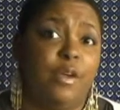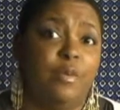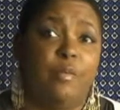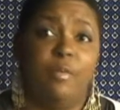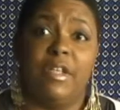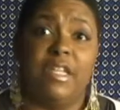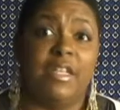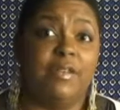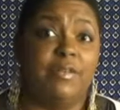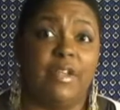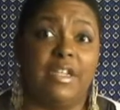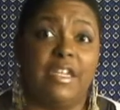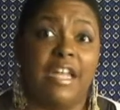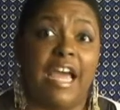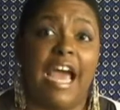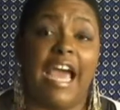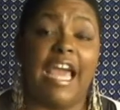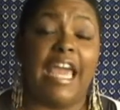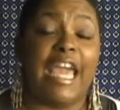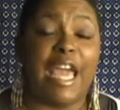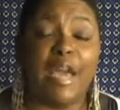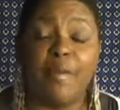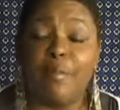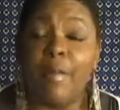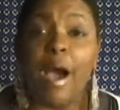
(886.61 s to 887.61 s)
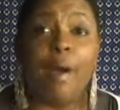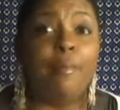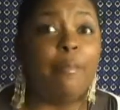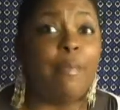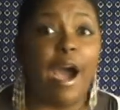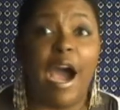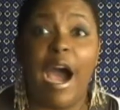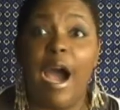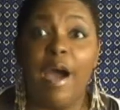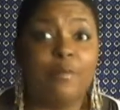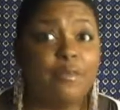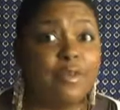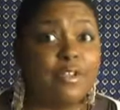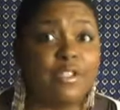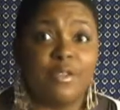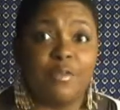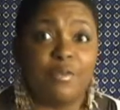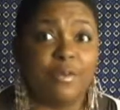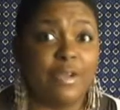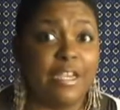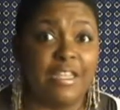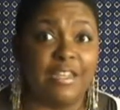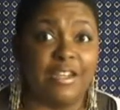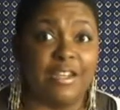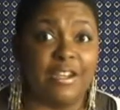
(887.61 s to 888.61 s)
believe it or not. And my mom was a
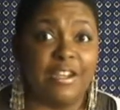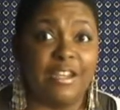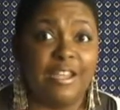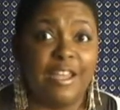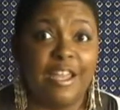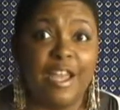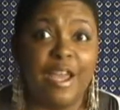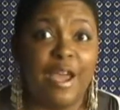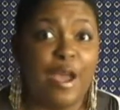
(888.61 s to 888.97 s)
reader.